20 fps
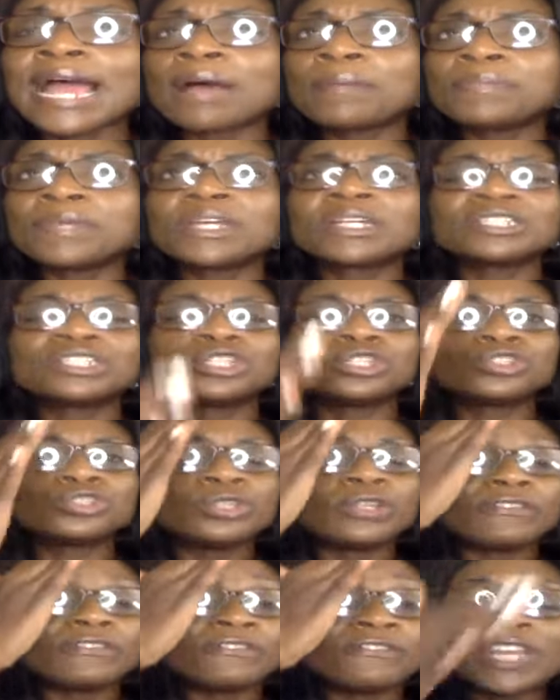Um, because the,
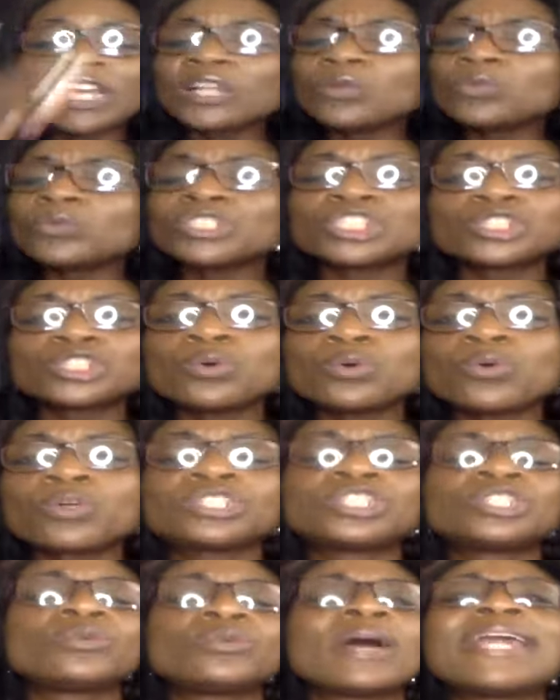the veil was
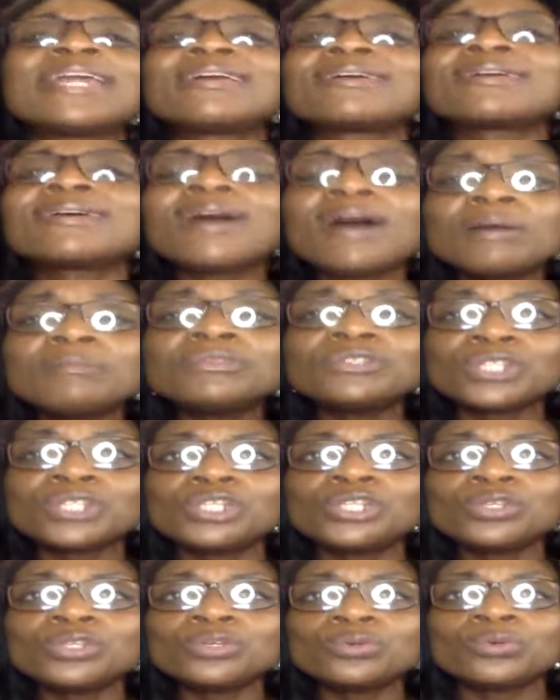torn, so I could come to
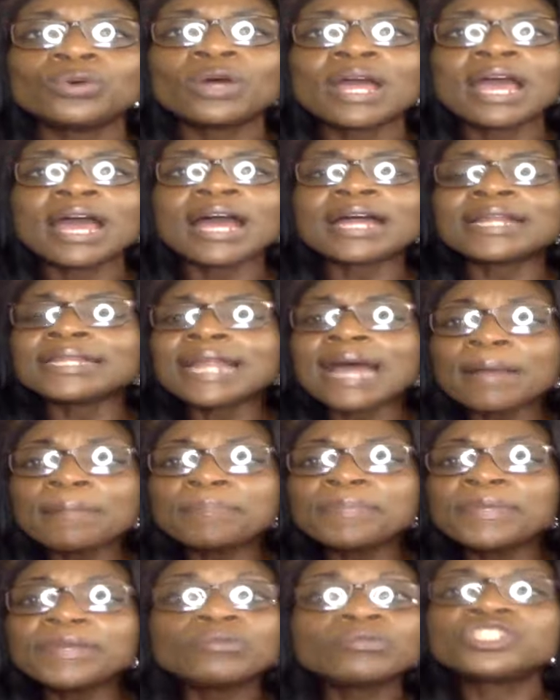you and
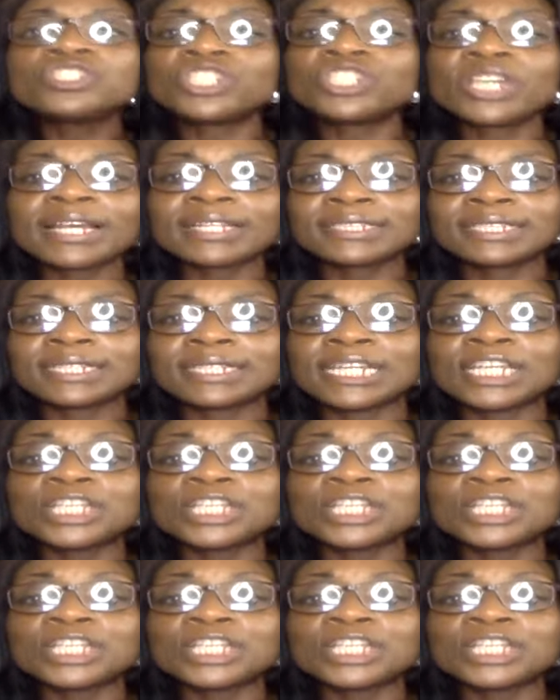not be rejected,